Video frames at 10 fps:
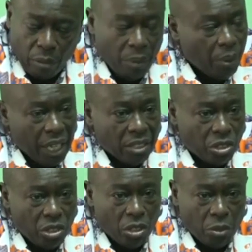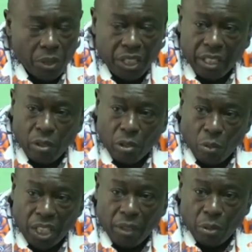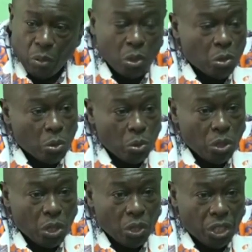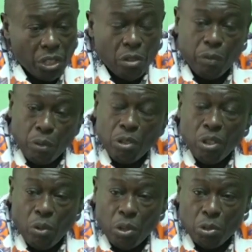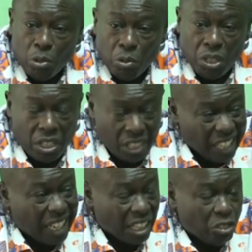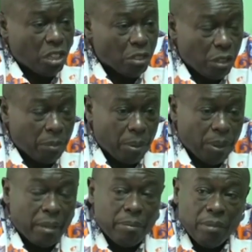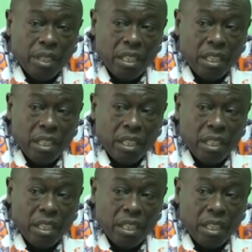We, we, are still debating on whether we want to do all the real food or want to do the cash transfer program